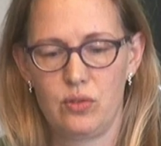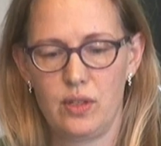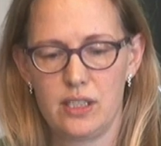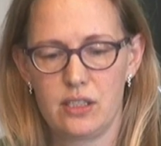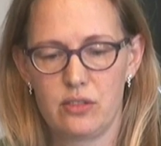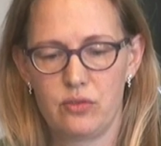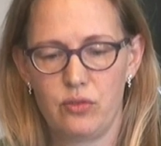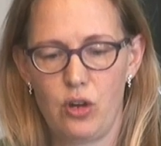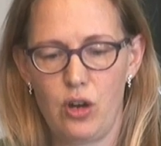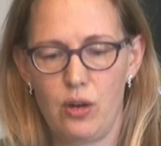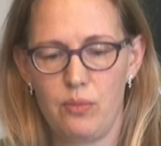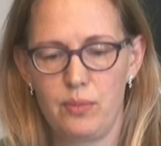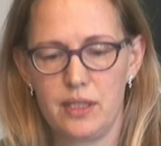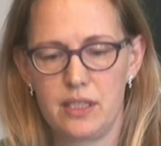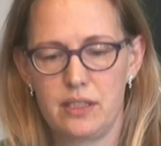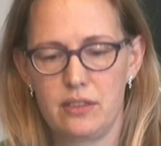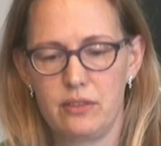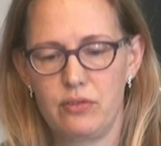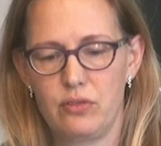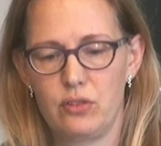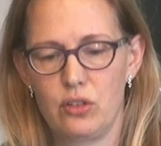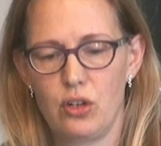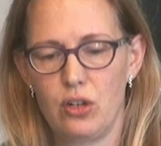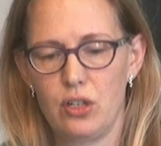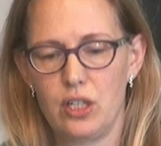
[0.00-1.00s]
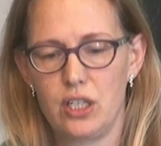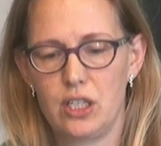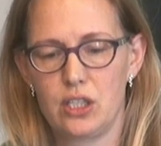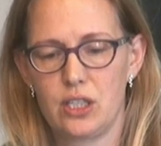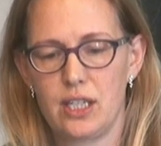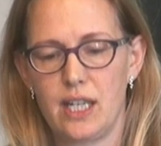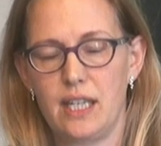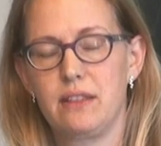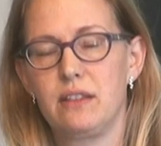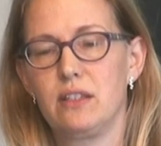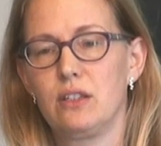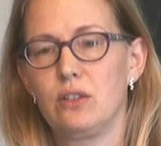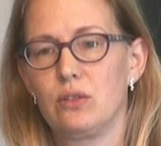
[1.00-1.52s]
transformative knowledge
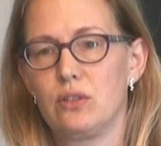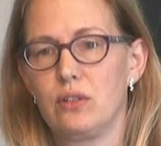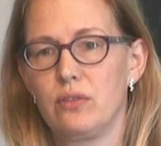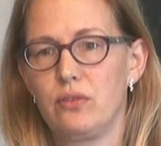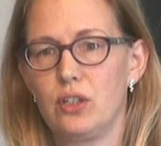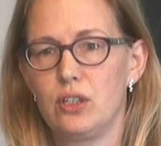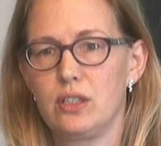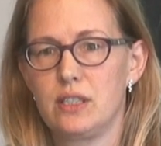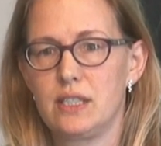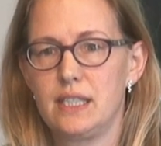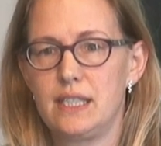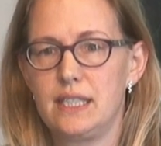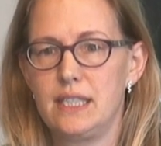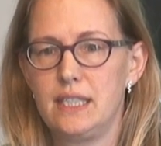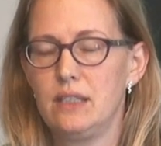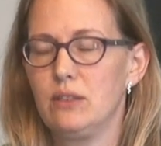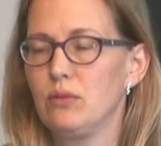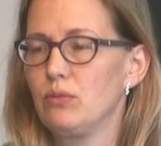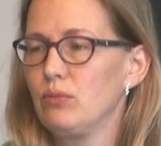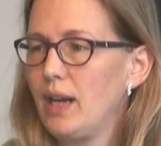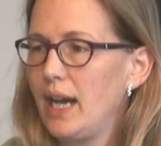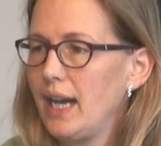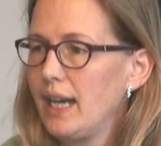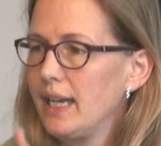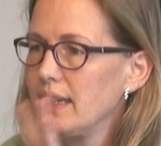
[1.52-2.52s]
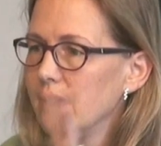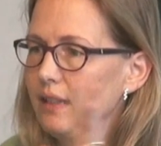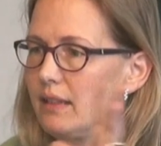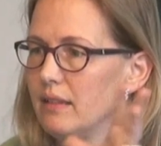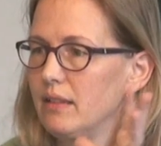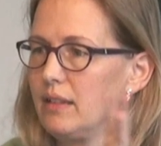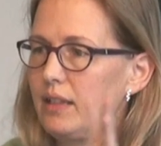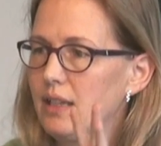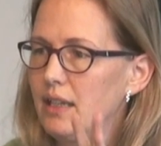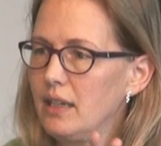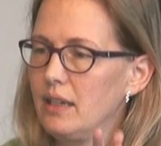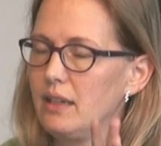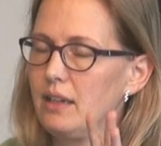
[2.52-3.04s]
at the university while
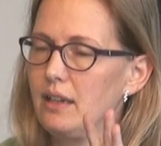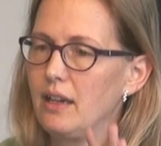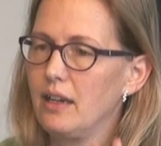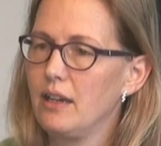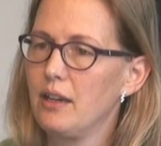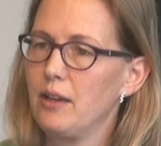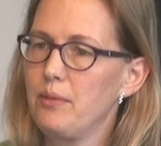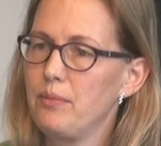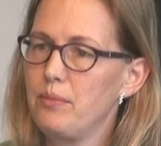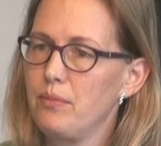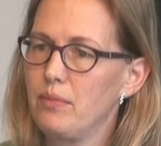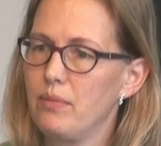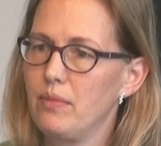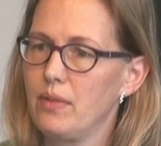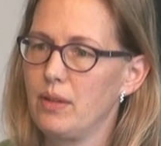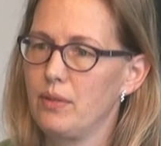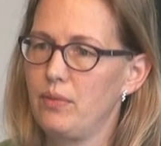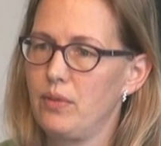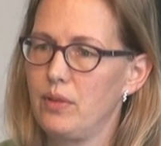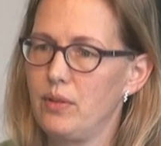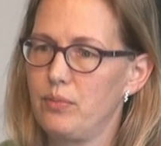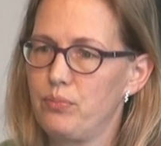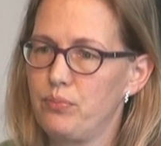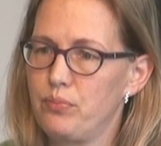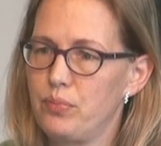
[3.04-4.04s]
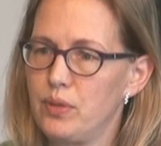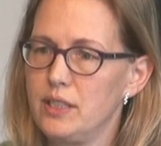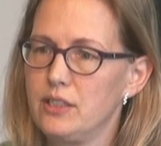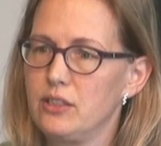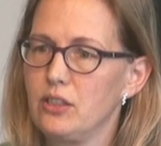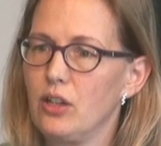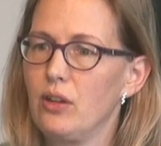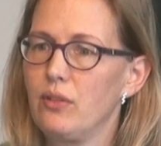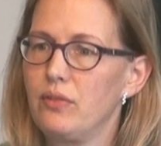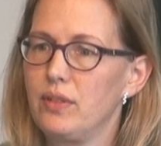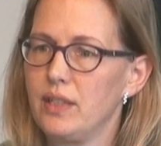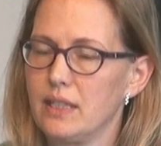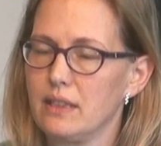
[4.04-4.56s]
um,
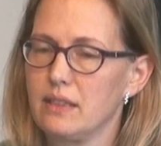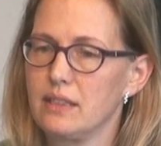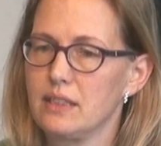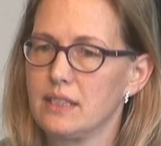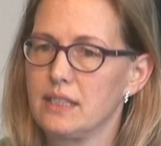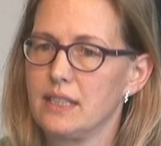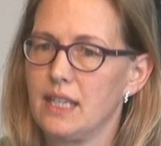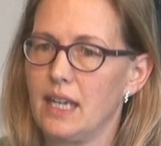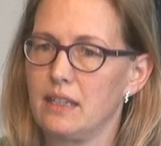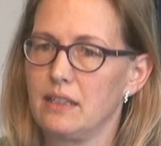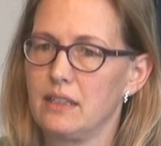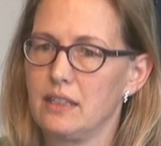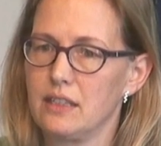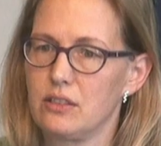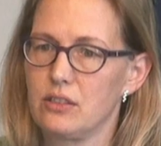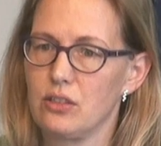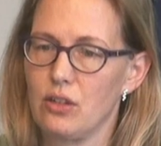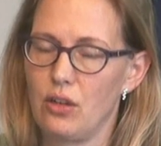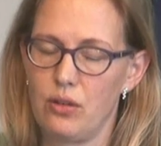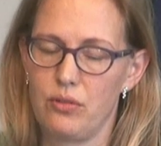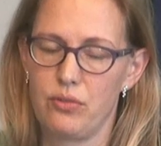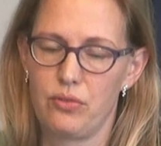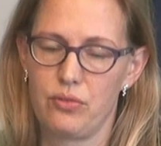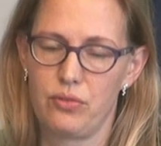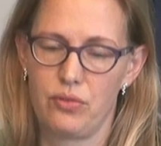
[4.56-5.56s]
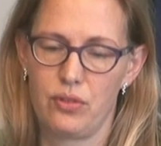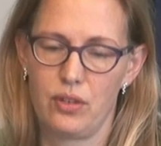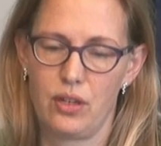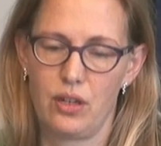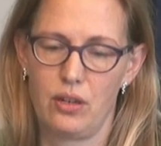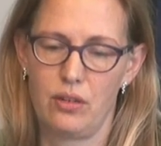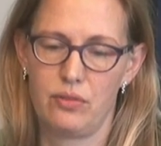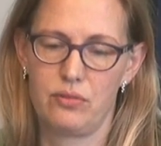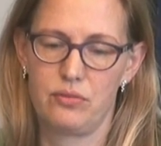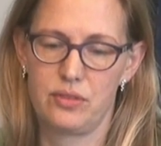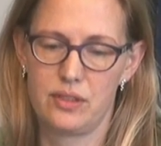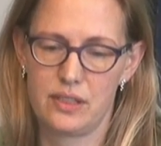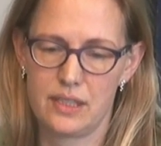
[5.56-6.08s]
preserving the standards of,
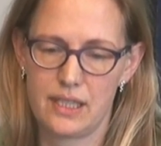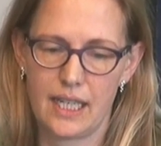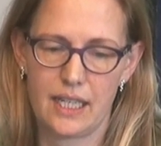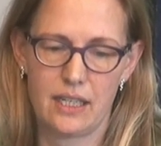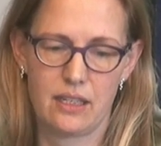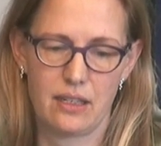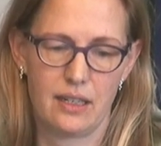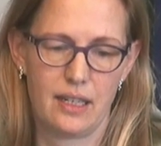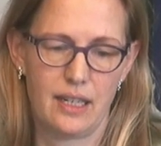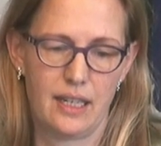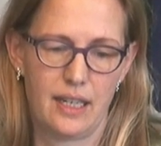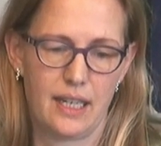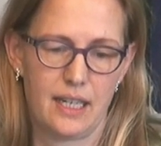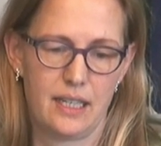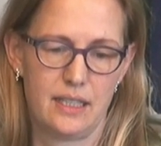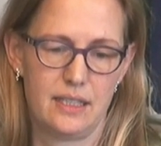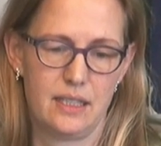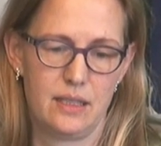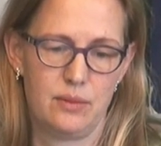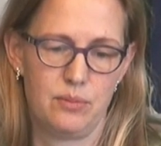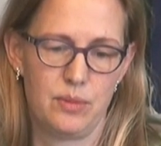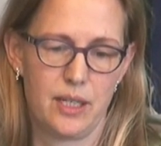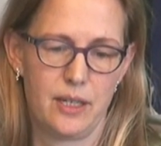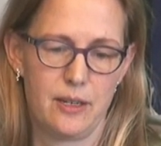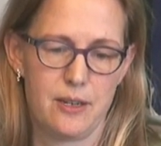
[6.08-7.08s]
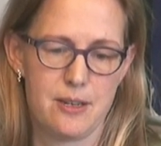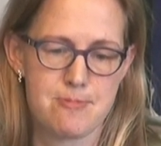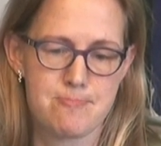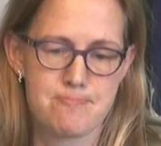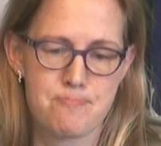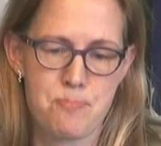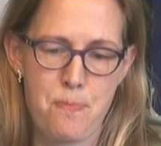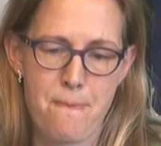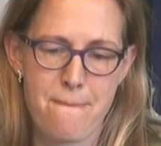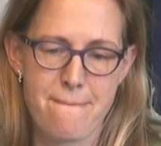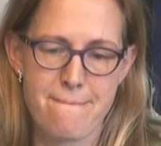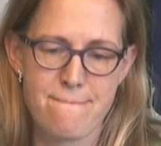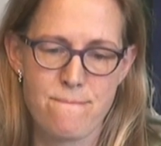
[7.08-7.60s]
of secular academia?
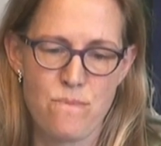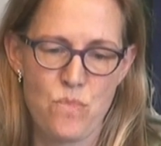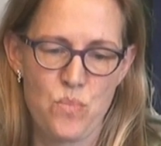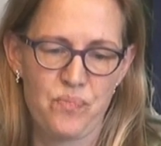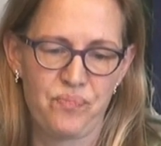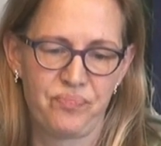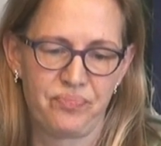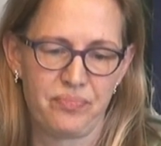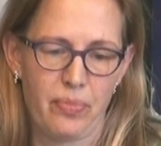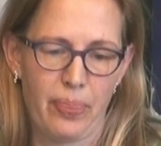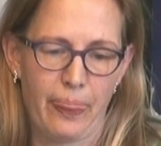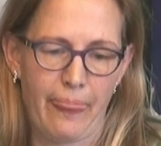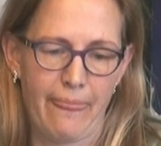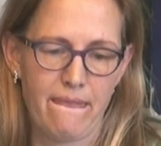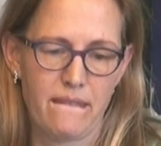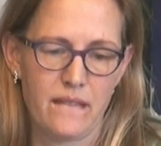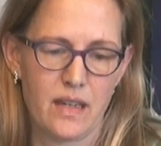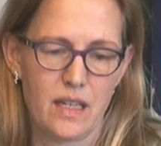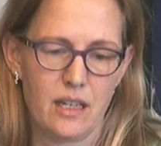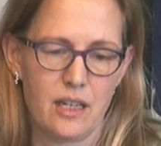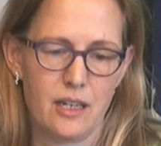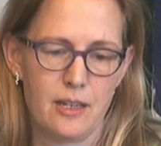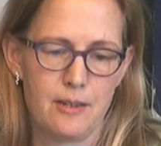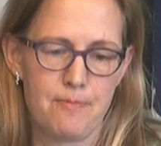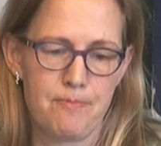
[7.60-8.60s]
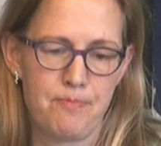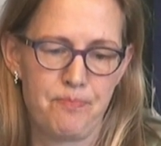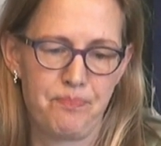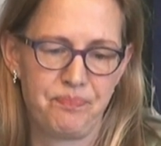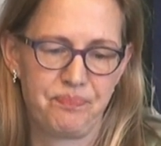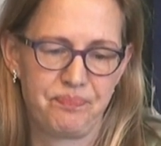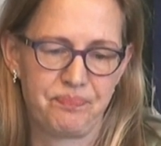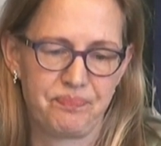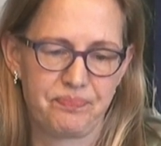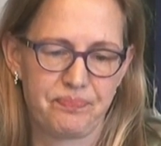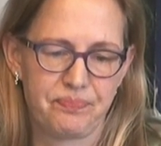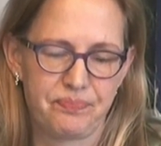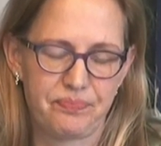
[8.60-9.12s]

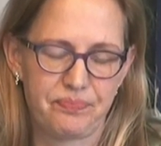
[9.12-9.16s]
Um,